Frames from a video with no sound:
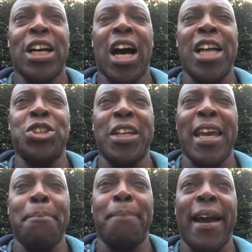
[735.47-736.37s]
I should
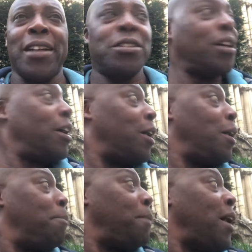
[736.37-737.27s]
get back to her
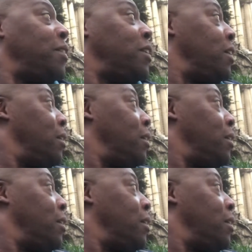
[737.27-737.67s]
by the